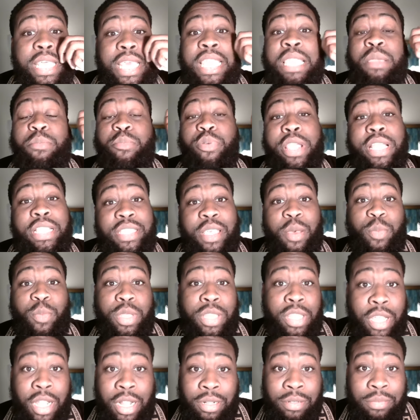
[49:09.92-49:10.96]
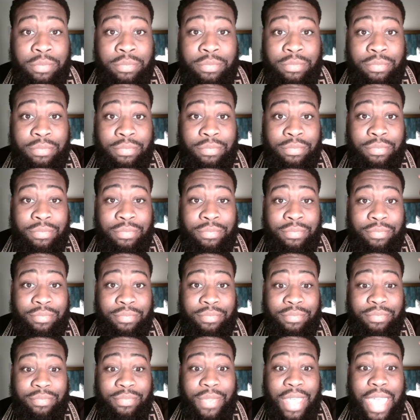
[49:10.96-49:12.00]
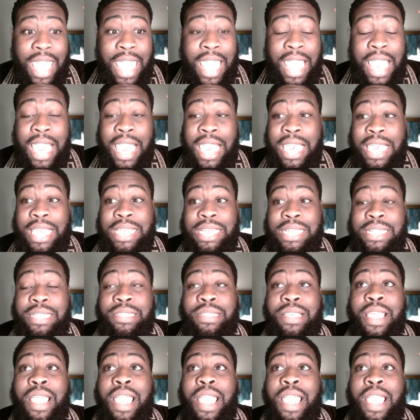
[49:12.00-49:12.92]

He breaks up with her and